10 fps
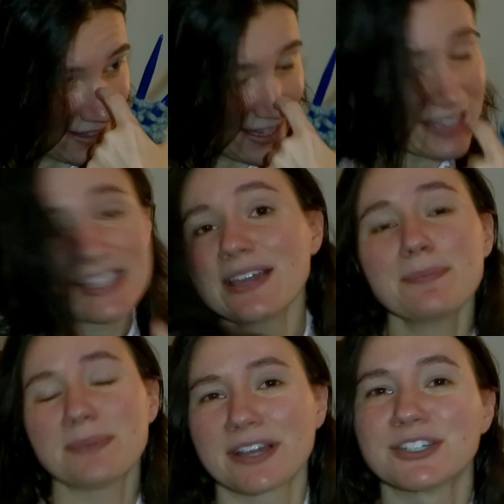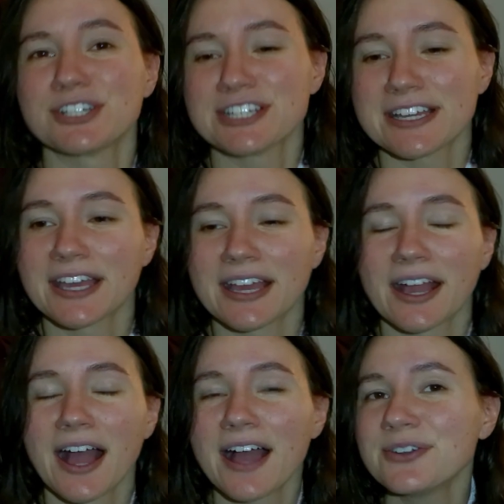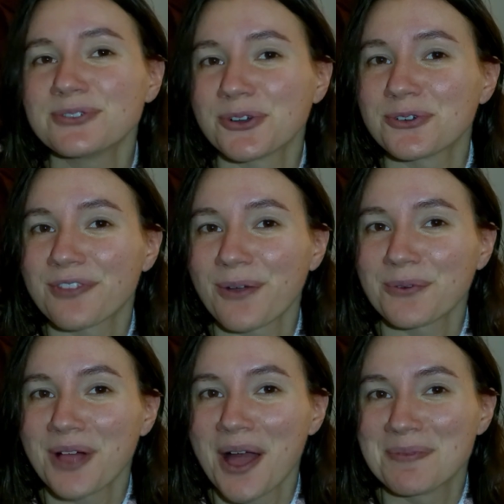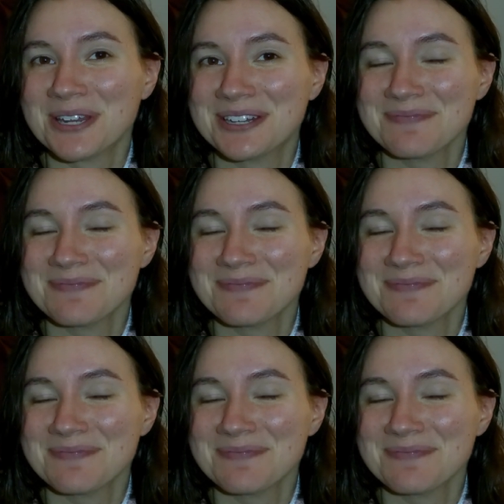that's like a big undertaking. I don't know if that will happen.